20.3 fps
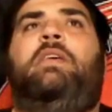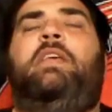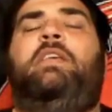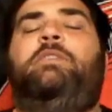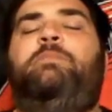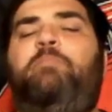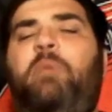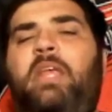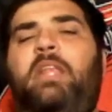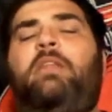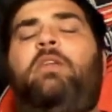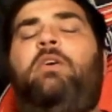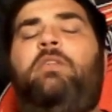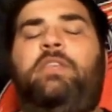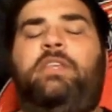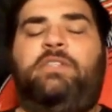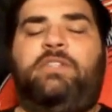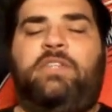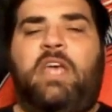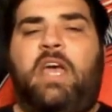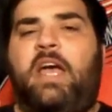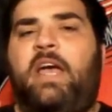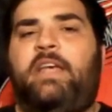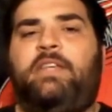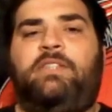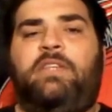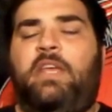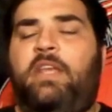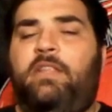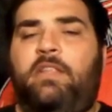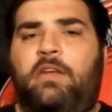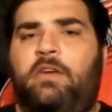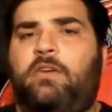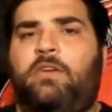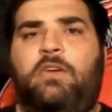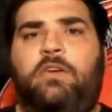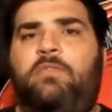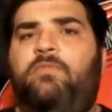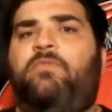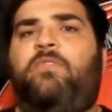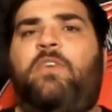He's beaten all these guys, and they're
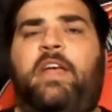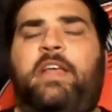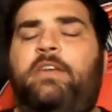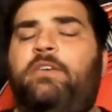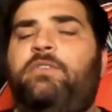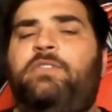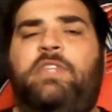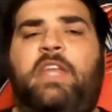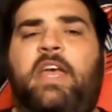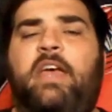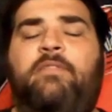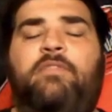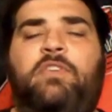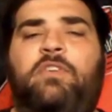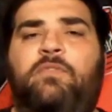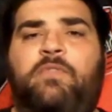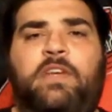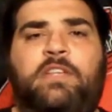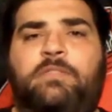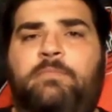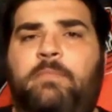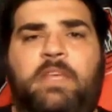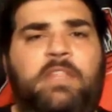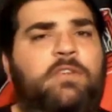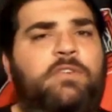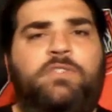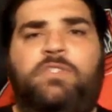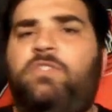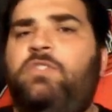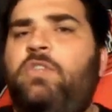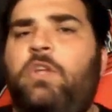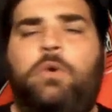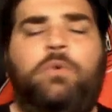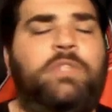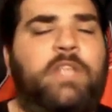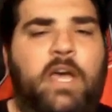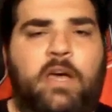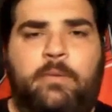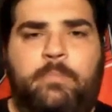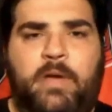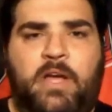good fighters to have on your resume. There's
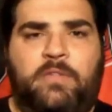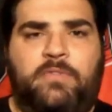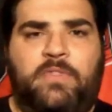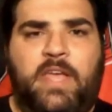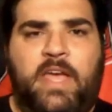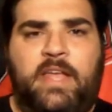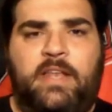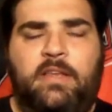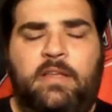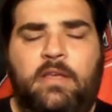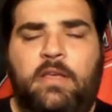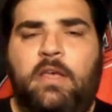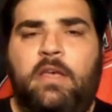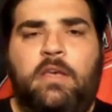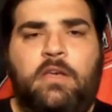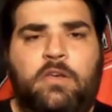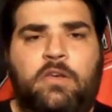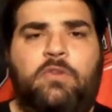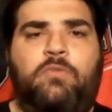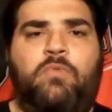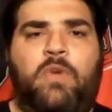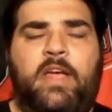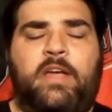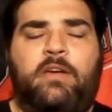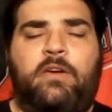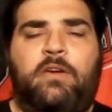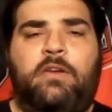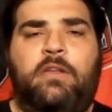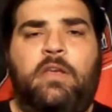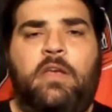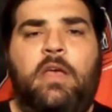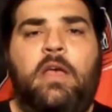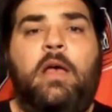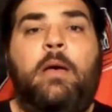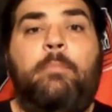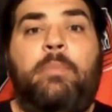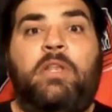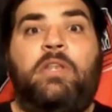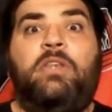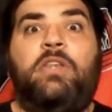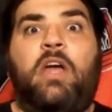no doubt about that. Good record.
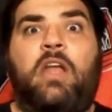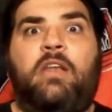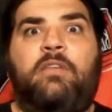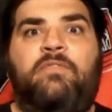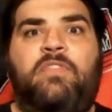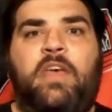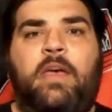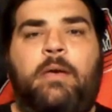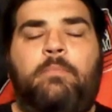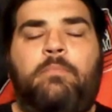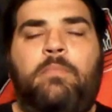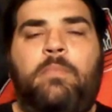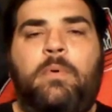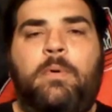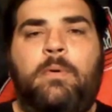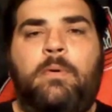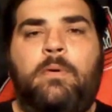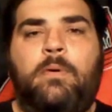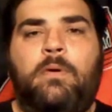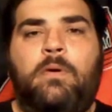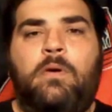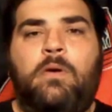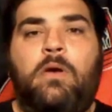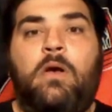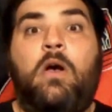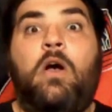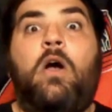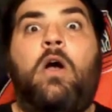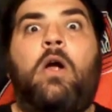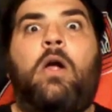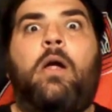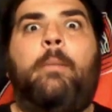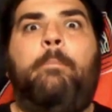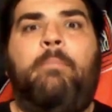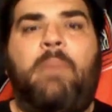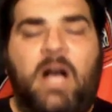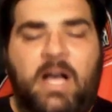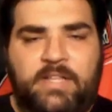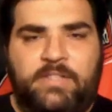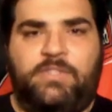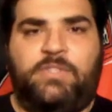But none of them are a
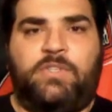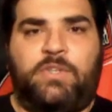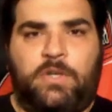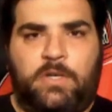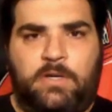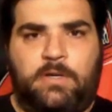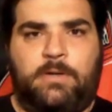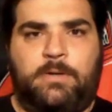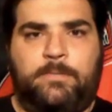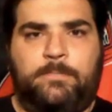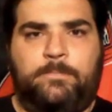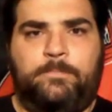monster.